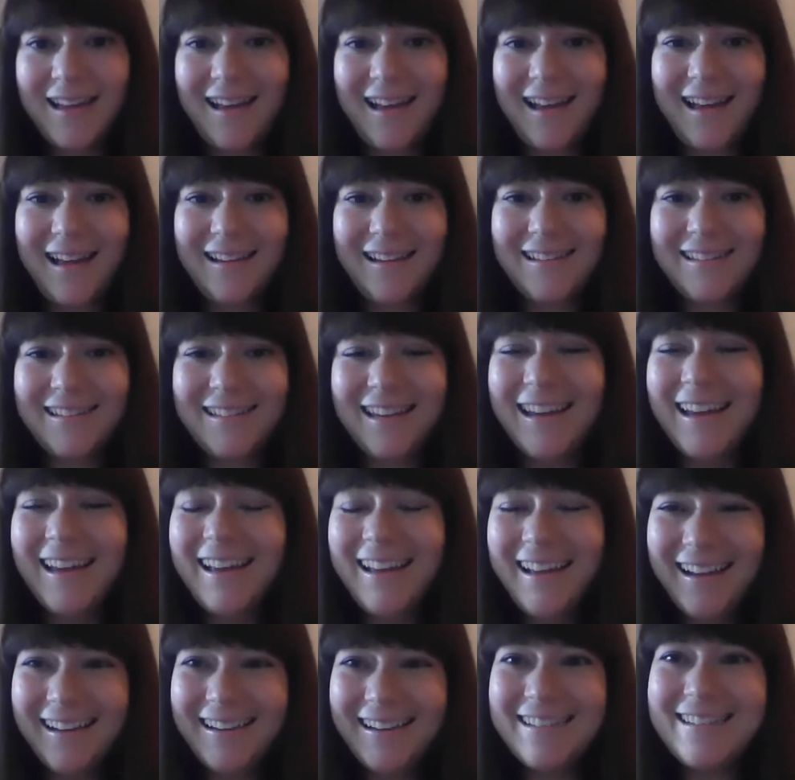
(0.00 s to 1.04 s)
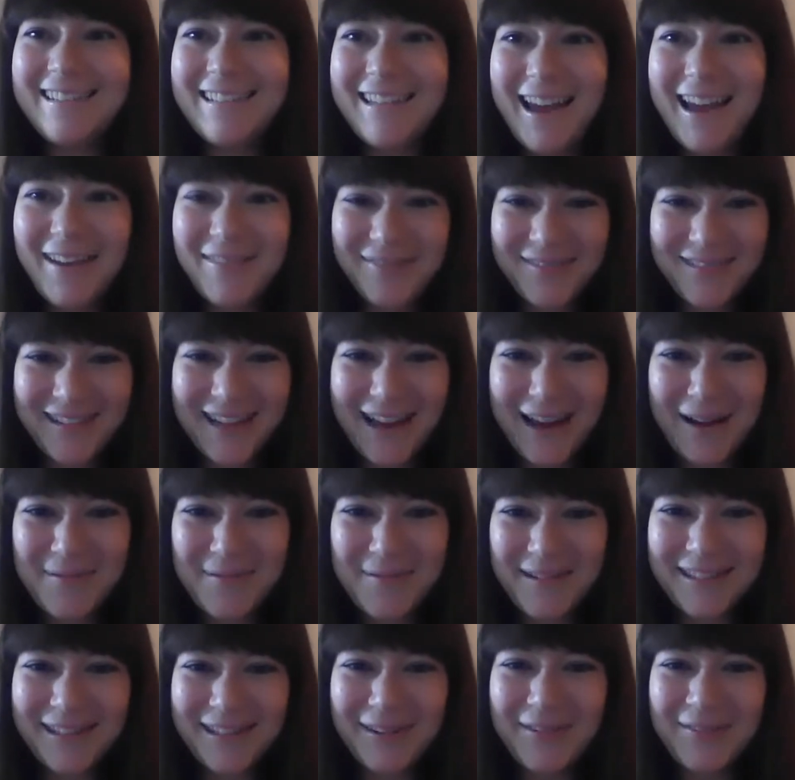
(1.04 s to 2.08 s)
And Jeff
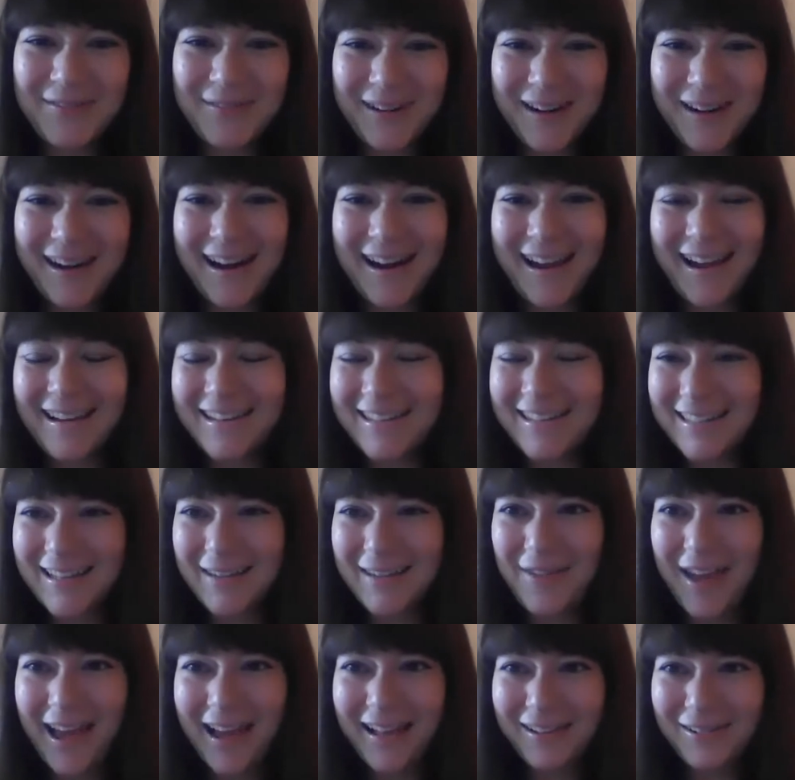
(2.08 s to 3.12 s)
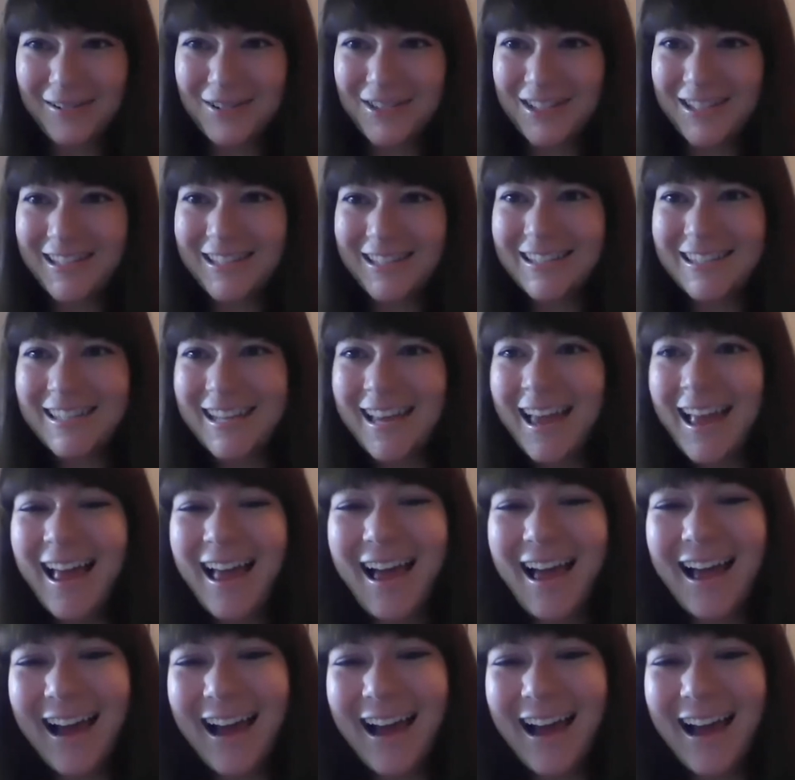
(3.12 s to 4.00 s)
Dowey, don't worry, I just have allergies.